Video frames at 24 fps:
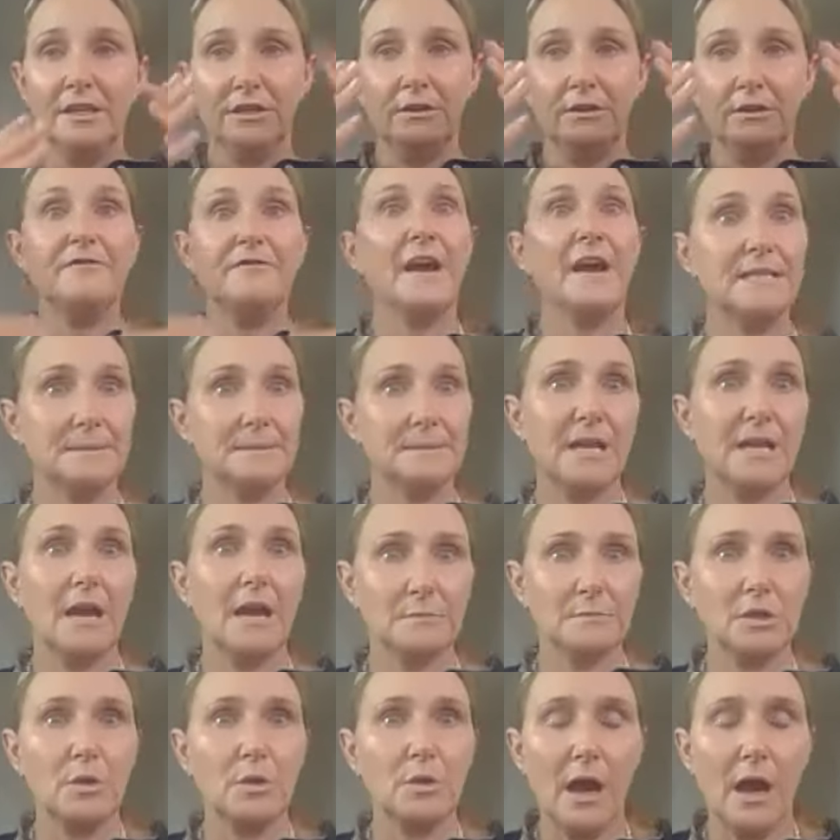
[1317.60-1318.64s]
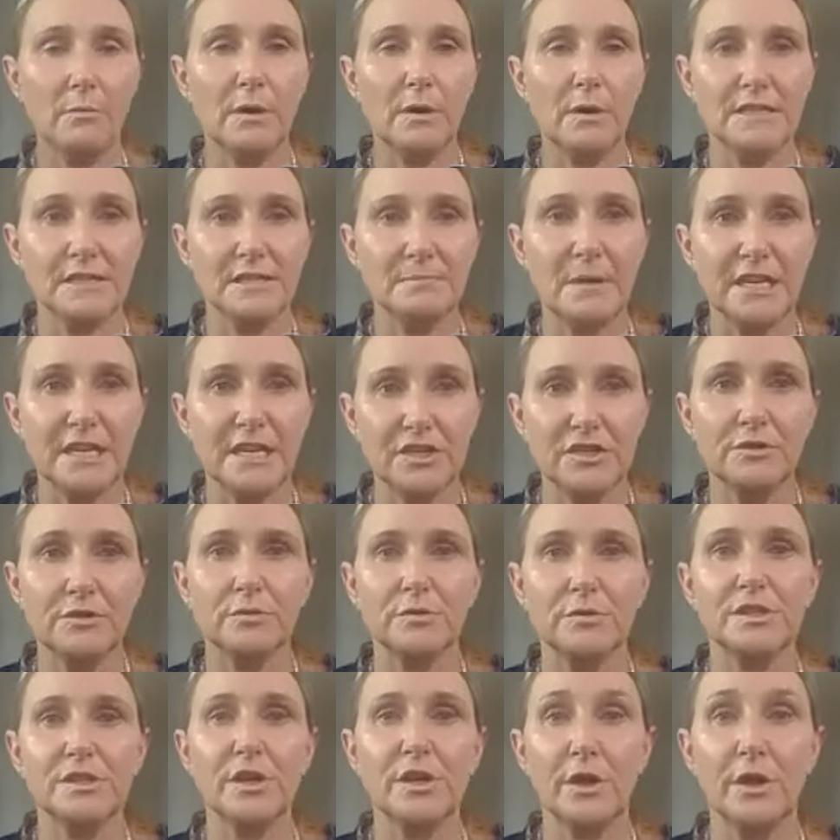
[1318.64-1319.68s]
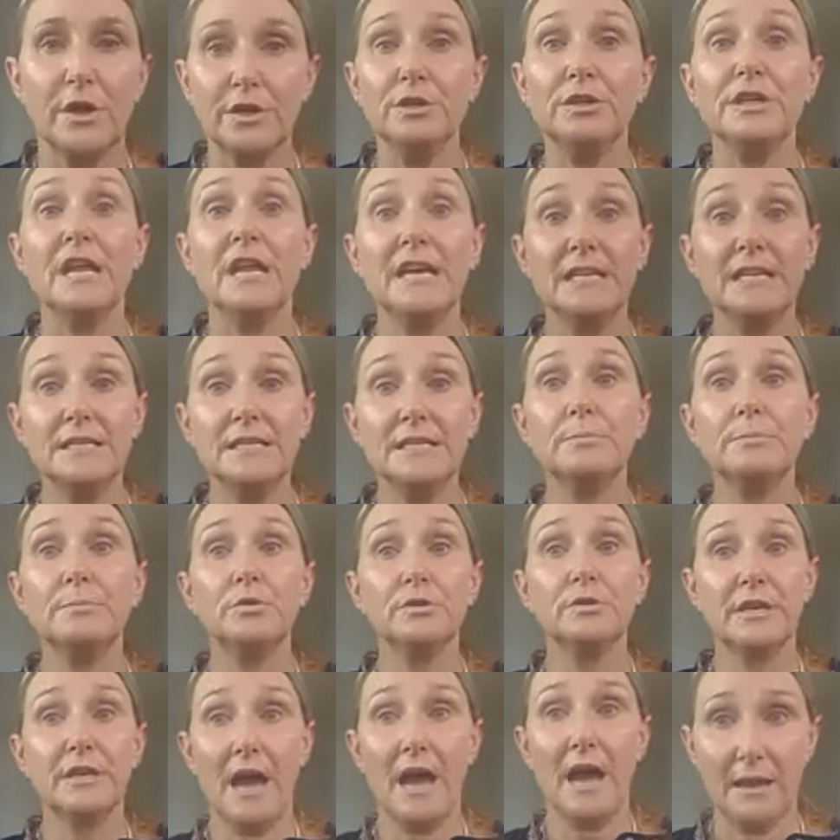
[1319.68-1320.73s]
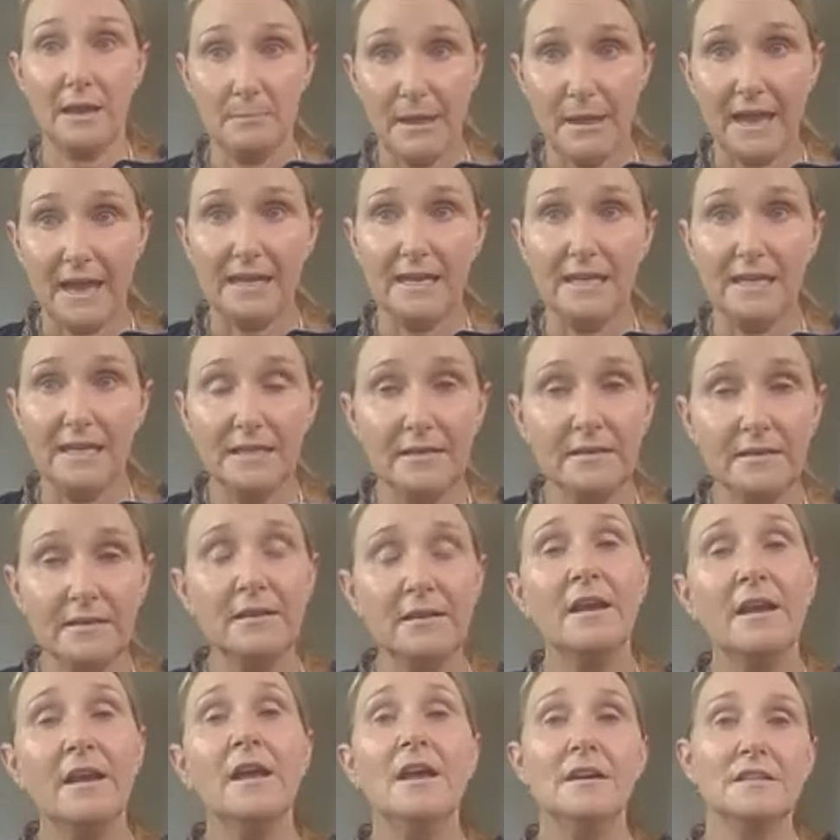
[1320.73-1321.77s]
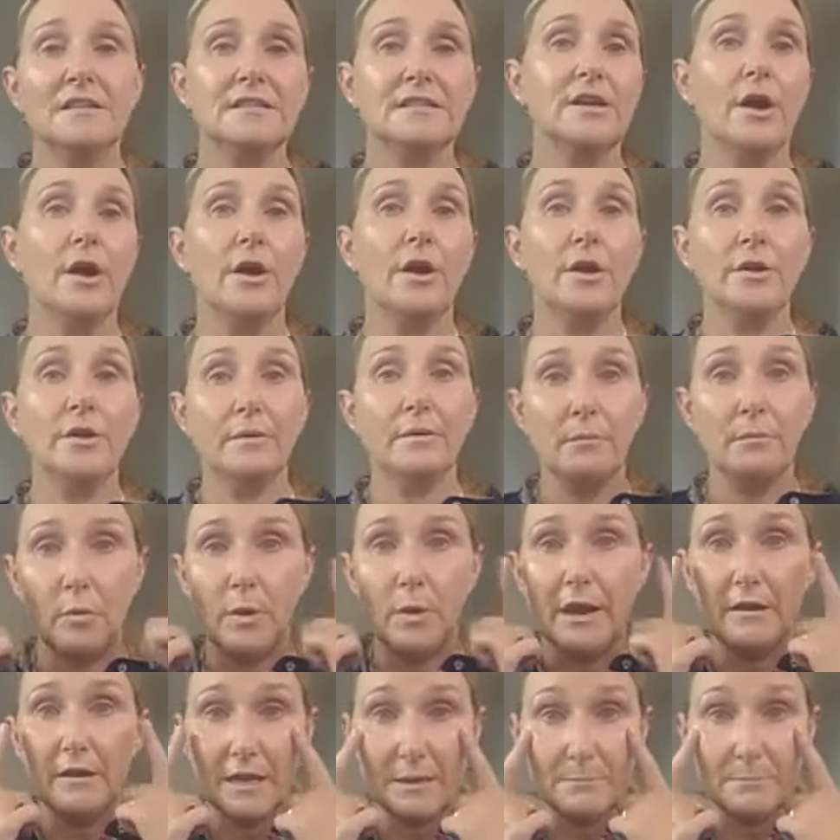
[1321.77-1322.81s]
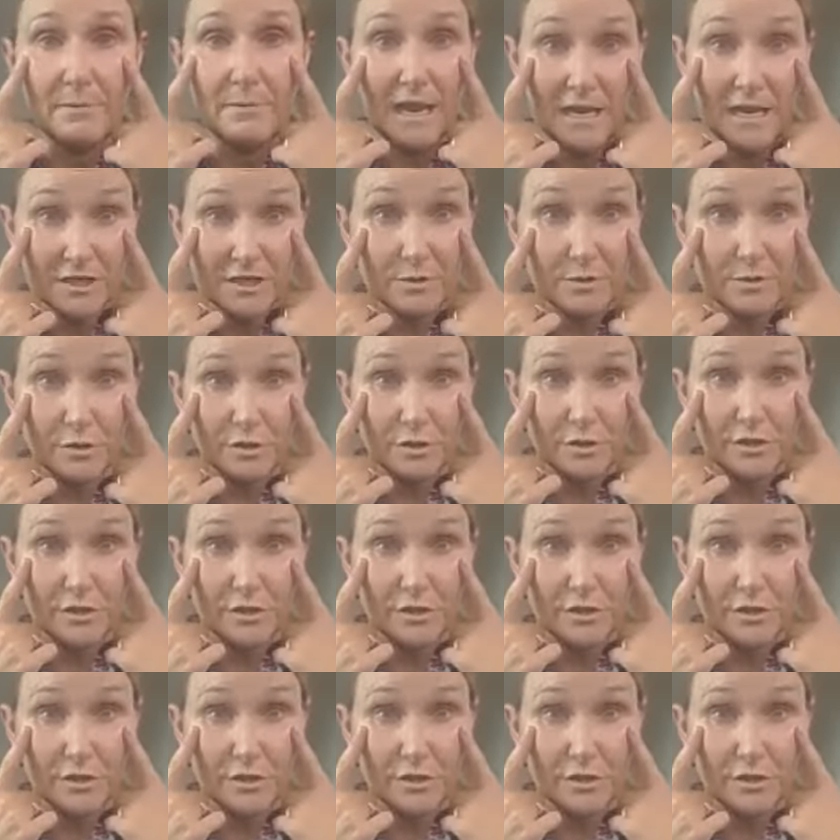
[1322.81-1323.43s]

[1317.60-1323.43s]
your face becomes quite one-dimensional. So you need to put color back in. So wearing a blush will